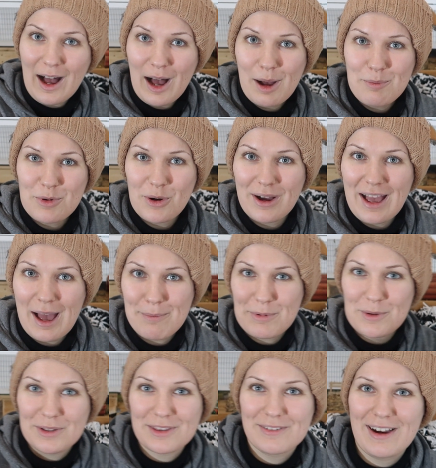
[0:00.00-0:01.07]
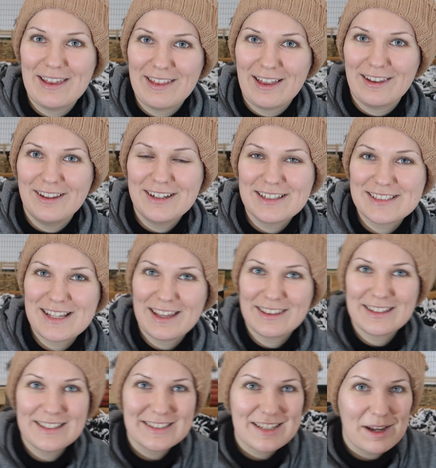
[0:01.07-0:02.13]
I'm quite happy with the way that looks. I
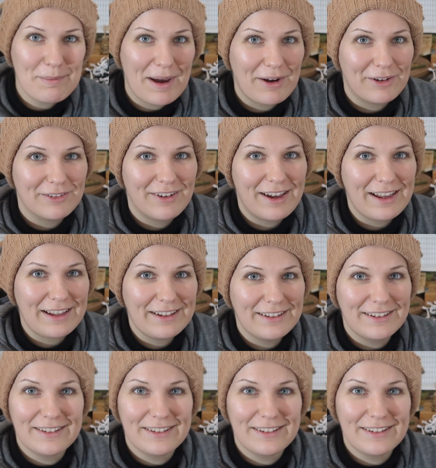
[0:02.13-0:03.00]
think it's come out alright.